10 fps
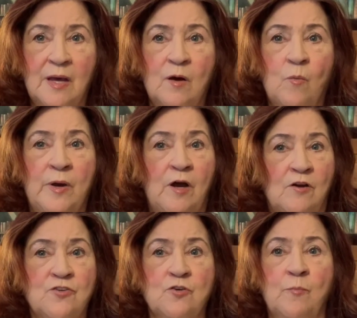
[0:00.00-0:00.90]
We
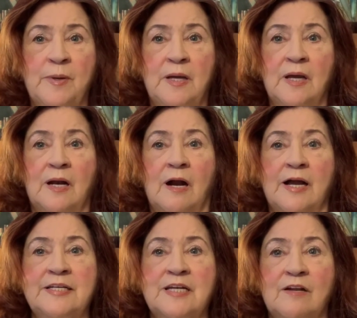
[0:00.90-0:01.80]
also begin our
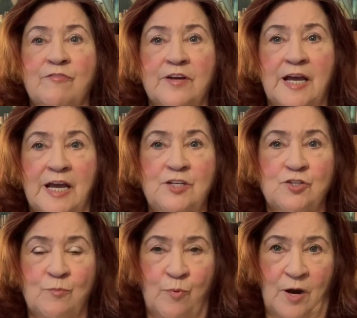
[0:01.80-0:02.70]

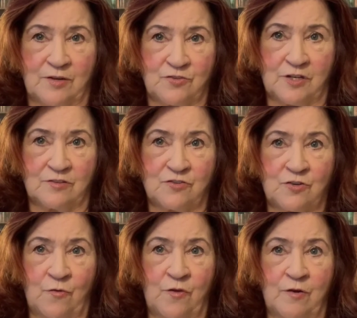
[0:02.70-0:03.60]
identification process,
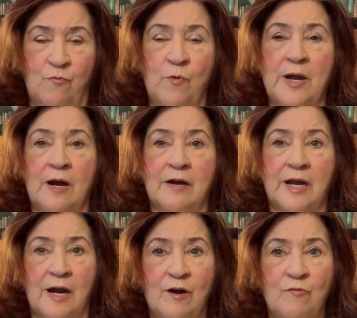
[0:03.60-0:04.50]
so that if we are
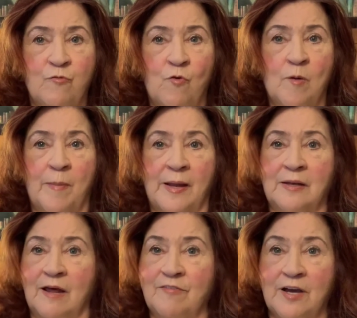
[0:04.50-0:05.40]
cared for by
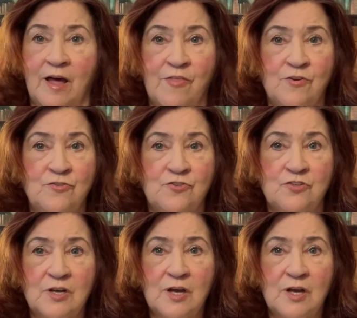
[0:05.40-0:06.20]
loving others,